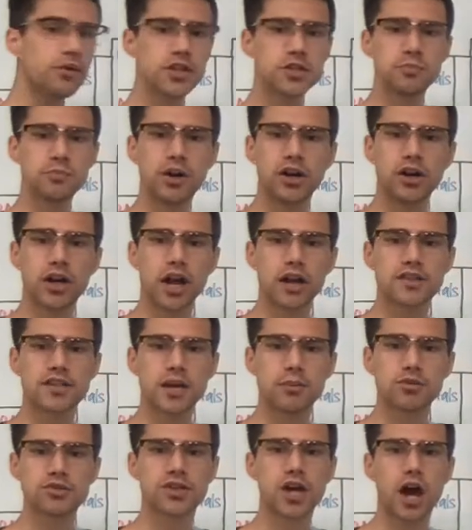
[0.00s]
this periodic
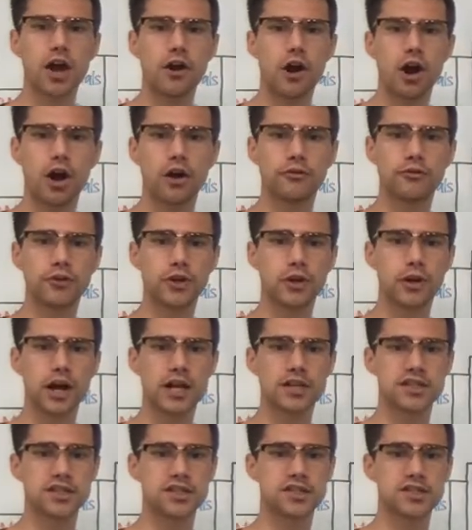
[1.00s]
table is kind of hard for you
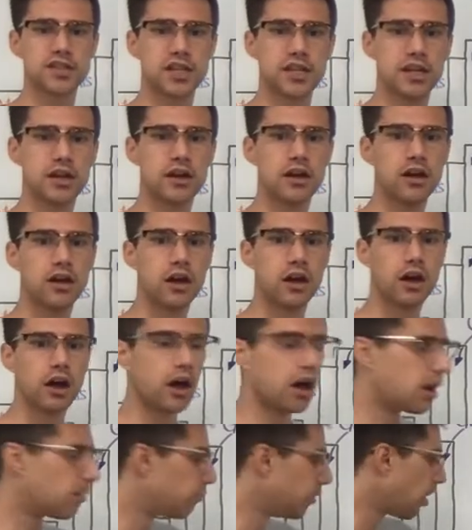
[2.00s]
guys to see,
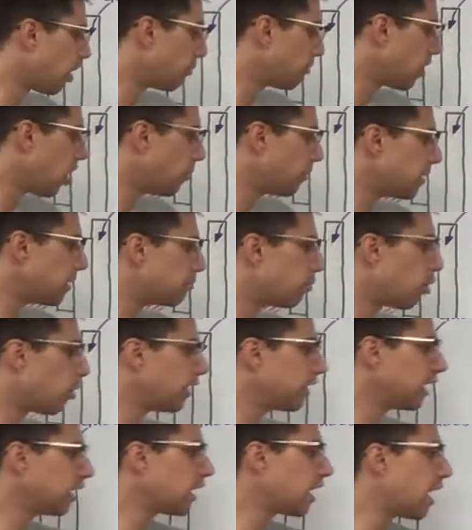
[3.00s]
but I'll be
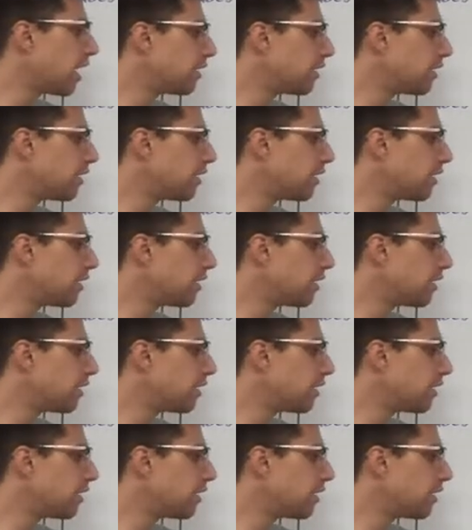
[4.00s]
pointing